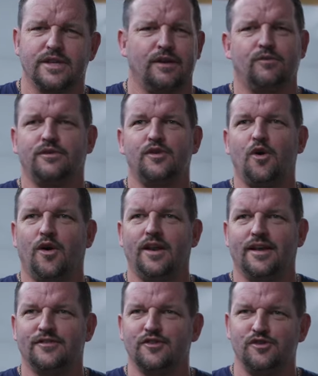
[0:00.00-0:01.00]
like, "Well, no,
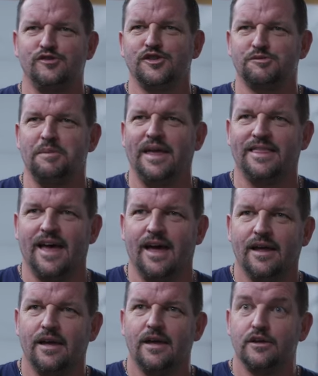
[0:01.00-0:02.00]
honey." I said, "You just made that."
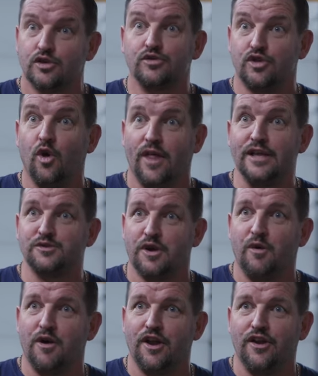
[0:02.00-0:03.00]
She goes, "No, that's what I
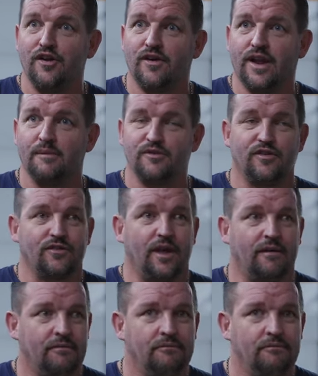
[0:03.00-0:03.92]
want to do." And I'm just like,